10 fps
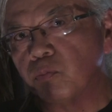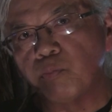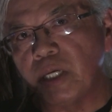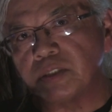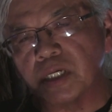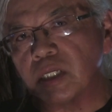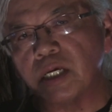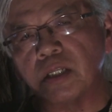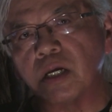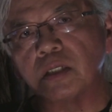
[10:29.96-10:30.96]

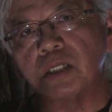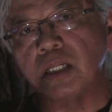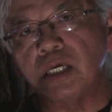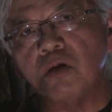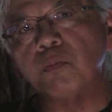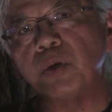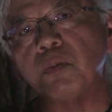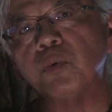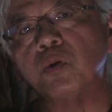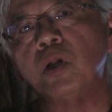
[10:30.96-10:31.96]
basically the legal
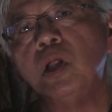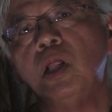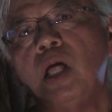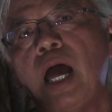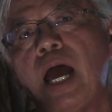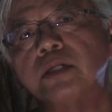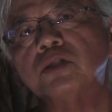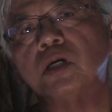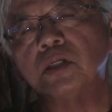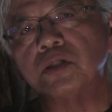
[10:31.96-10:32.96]
people had
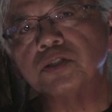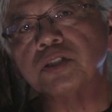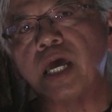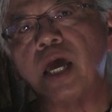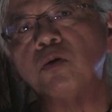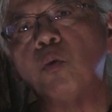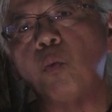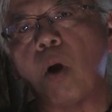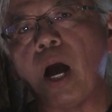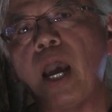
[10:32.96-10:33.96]
to understand
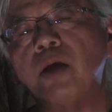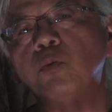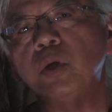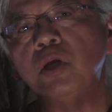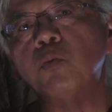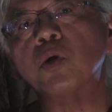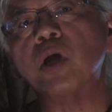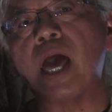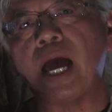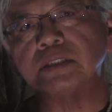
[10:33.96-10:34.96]
why we were
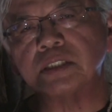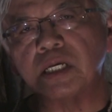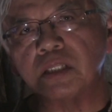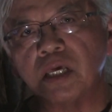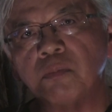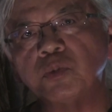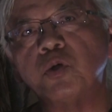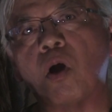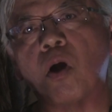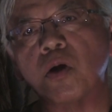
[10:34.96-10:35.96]
asking them
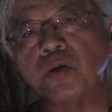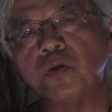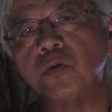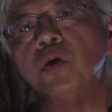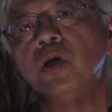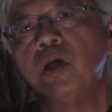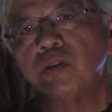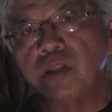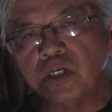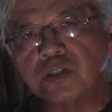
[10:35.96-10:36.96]
to argue
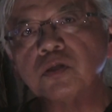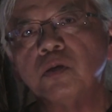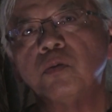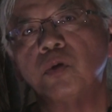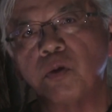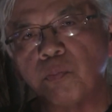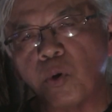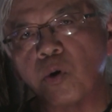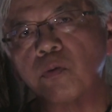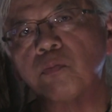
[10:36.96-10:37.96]
this
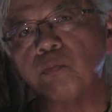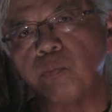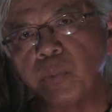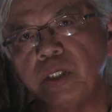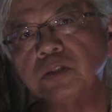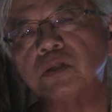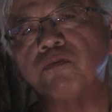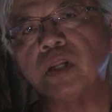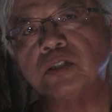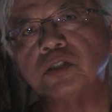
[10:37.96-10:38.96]
important piece
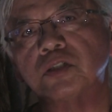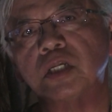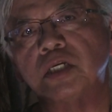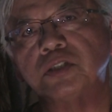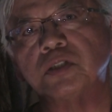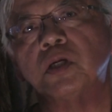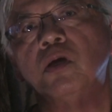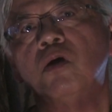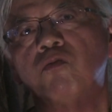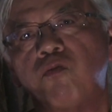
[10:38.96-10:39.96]
of legislation
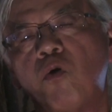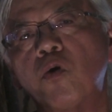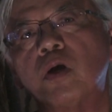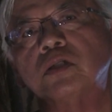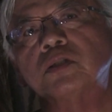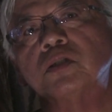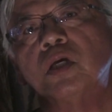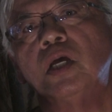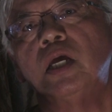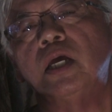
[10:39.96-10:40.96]
for us.
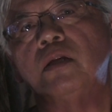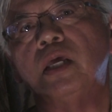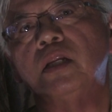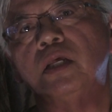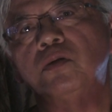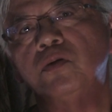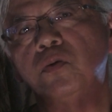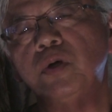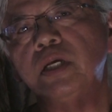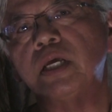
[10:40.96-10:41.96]
And in
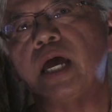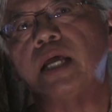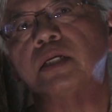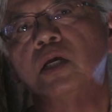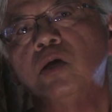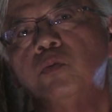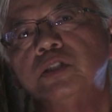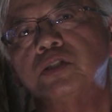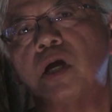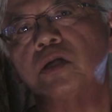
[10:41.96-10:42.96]
doing that, we
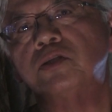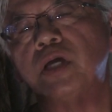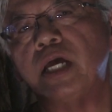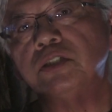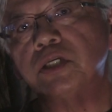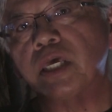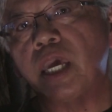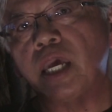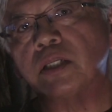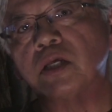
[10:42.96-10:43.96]
started to
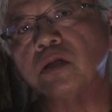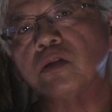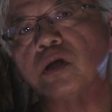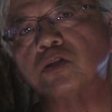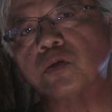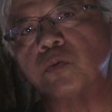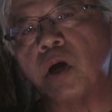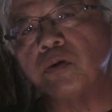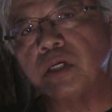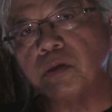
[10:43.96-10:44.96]
educate the
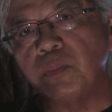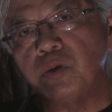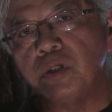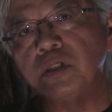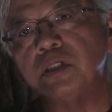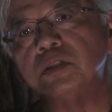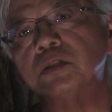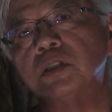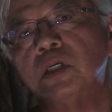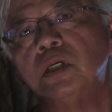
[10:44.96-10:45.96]
surrounding communities.